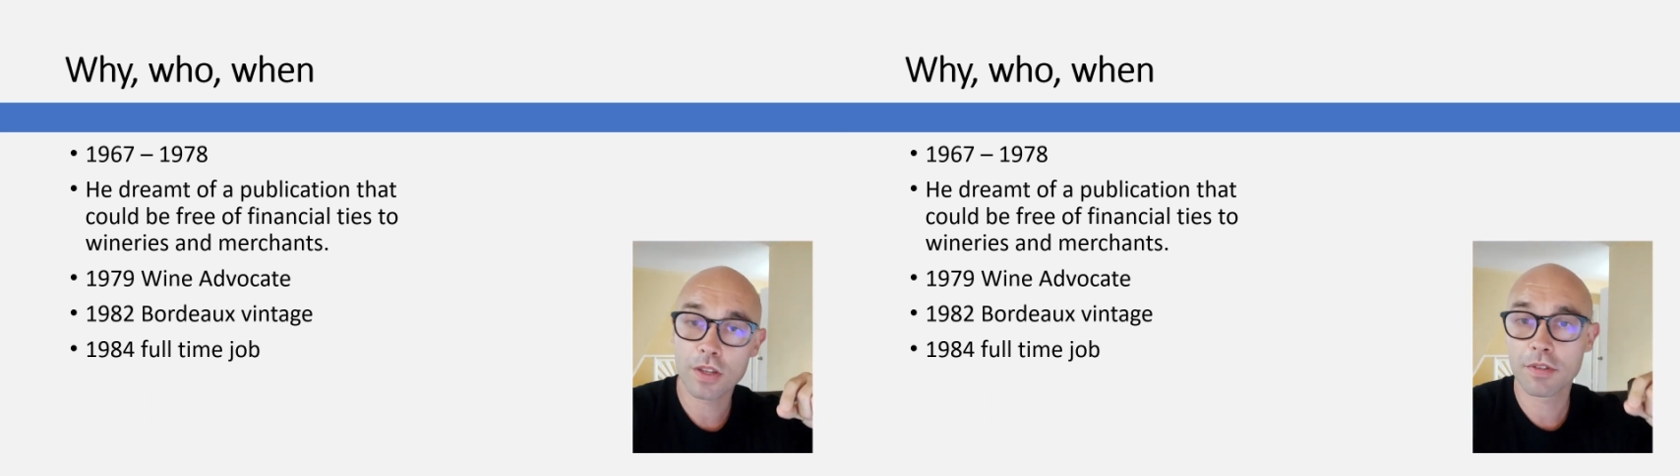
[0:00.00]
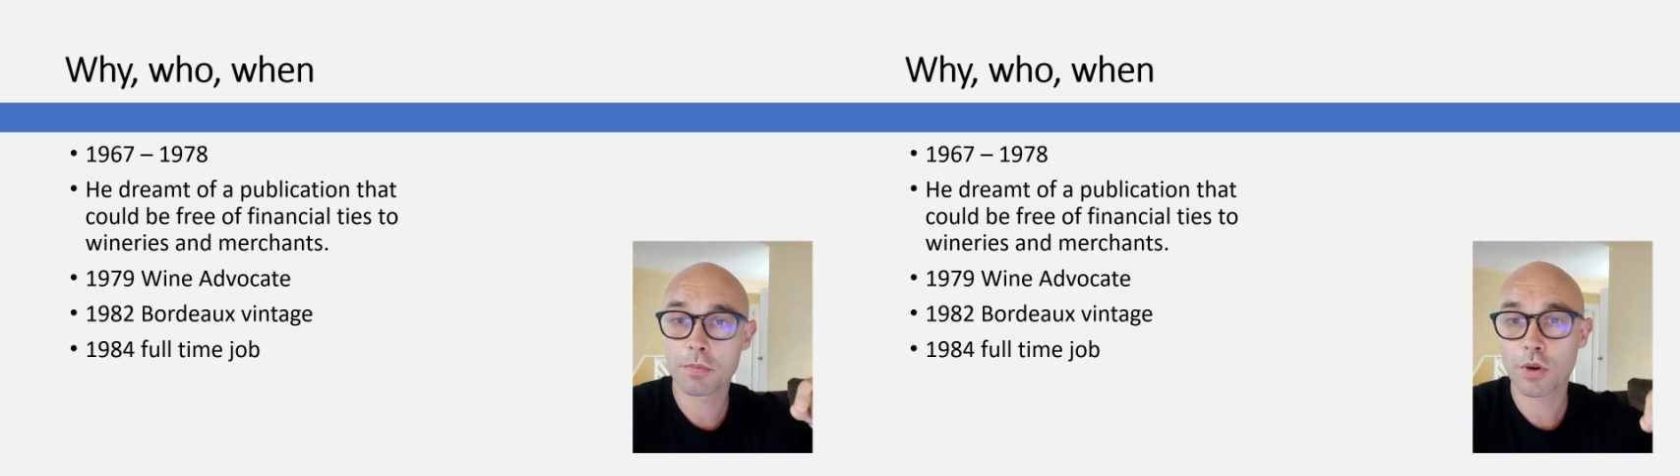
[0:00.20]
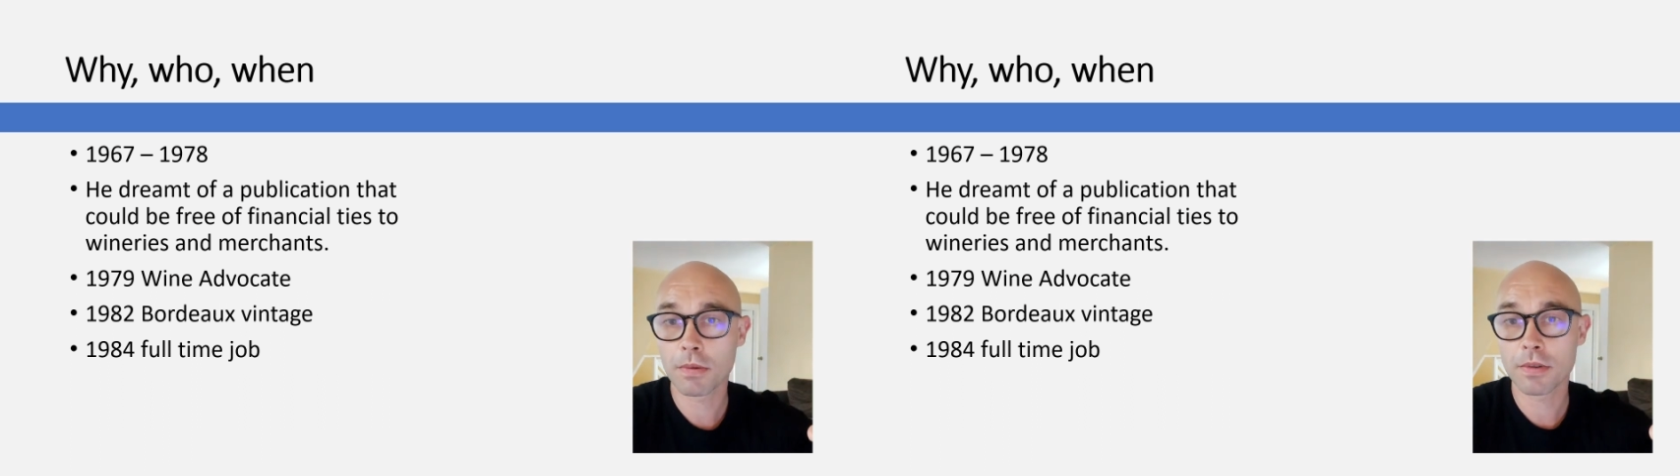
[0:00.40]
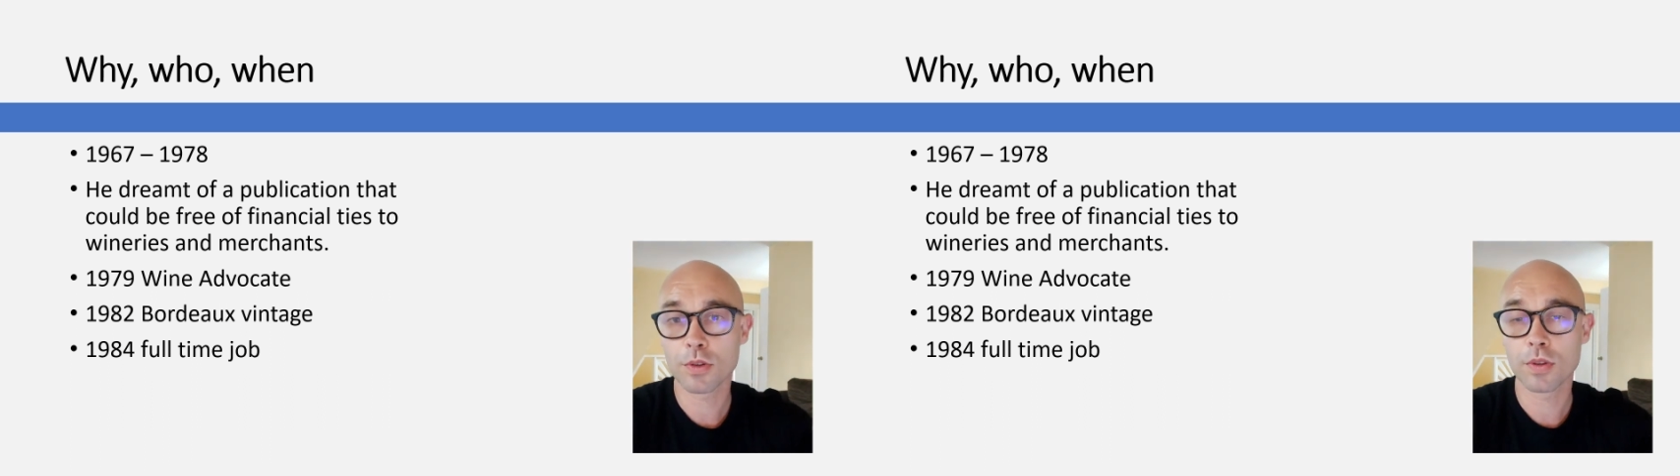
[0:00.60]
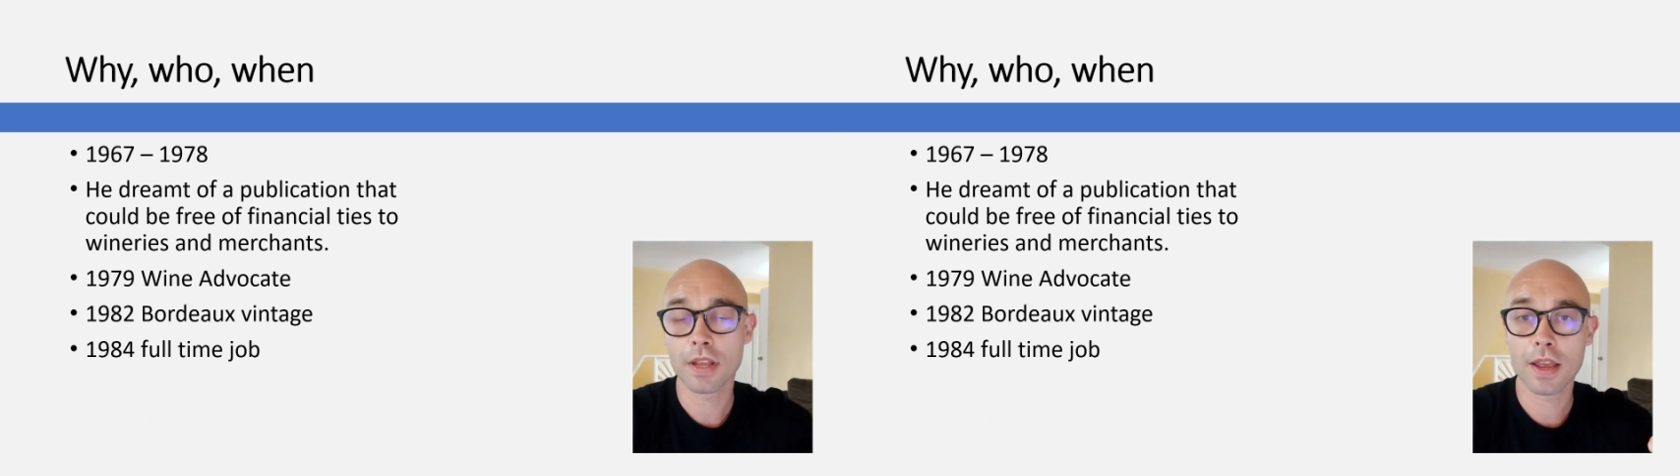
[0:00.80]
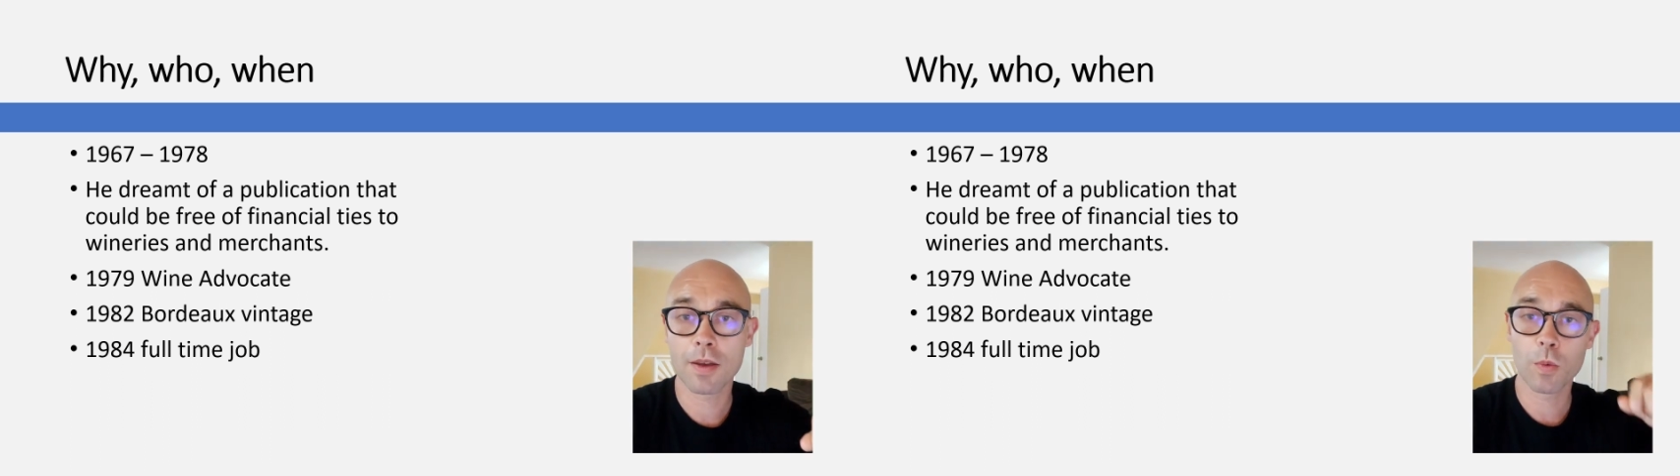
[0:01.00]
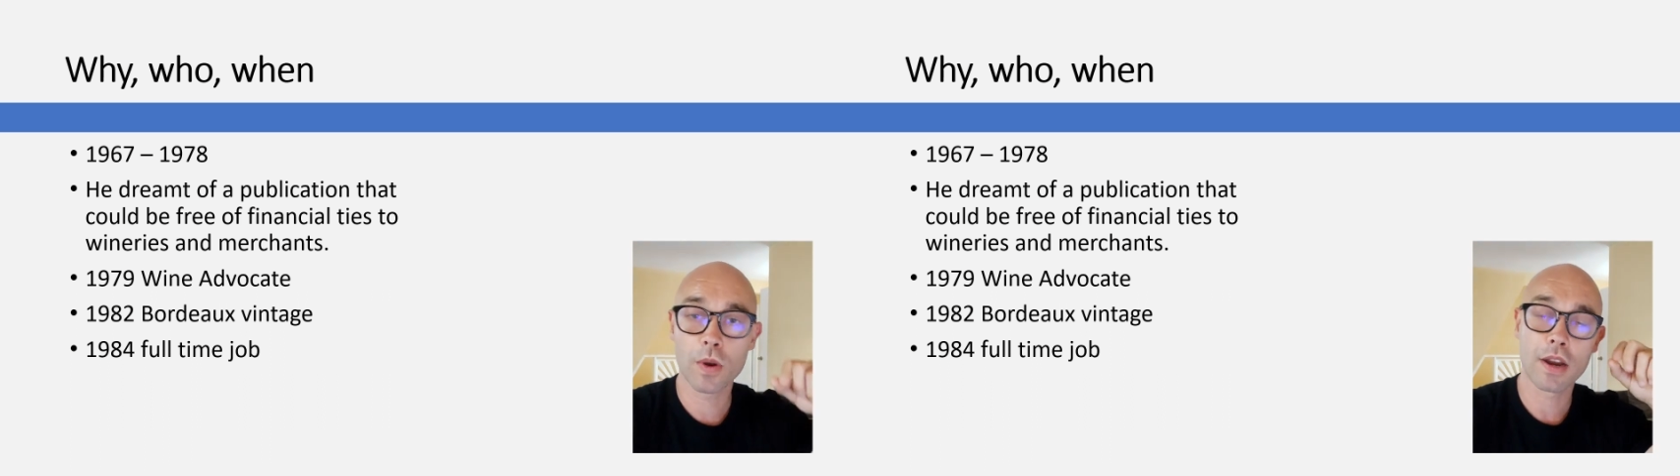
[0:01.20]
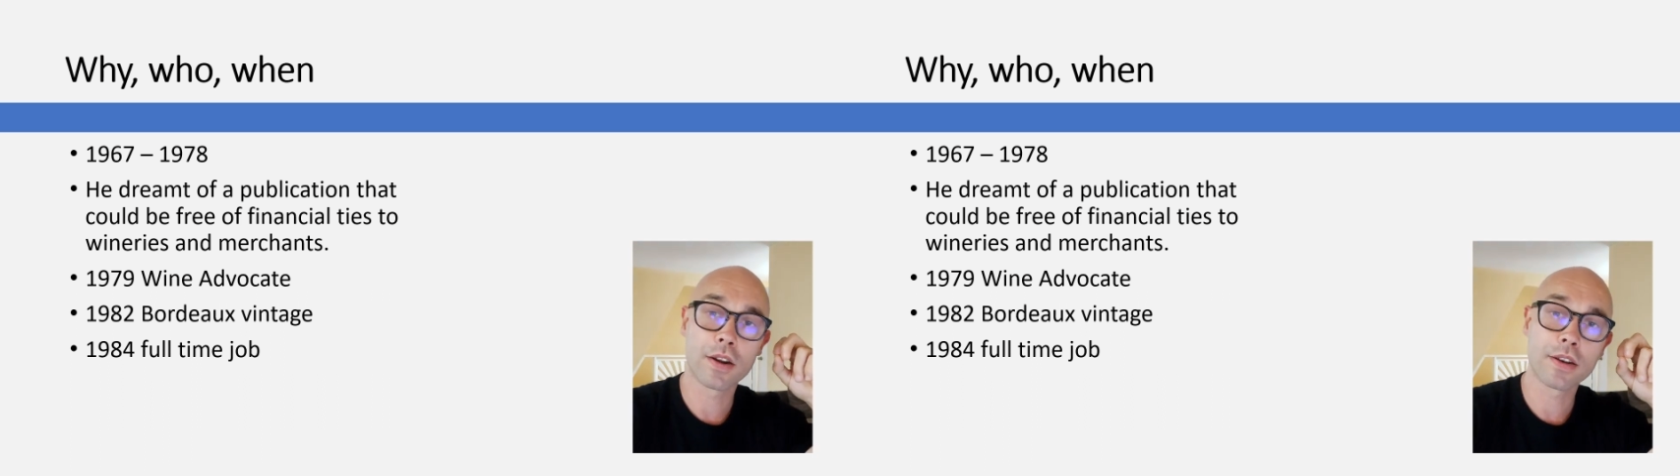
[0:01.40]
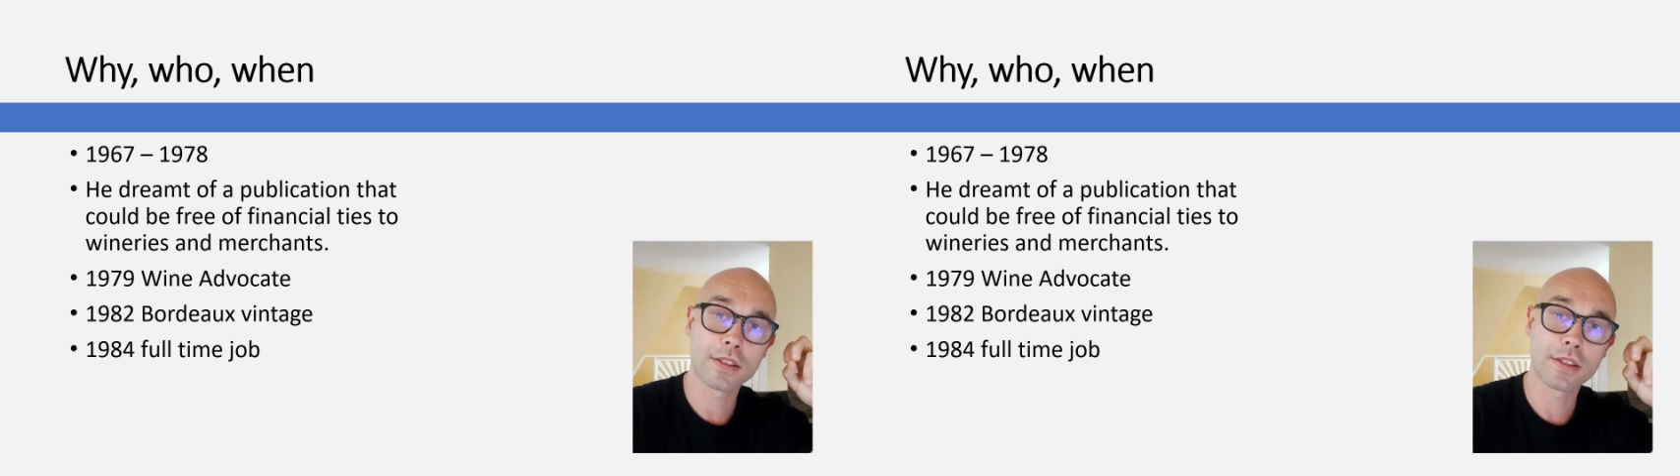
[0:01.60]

of the problems today, where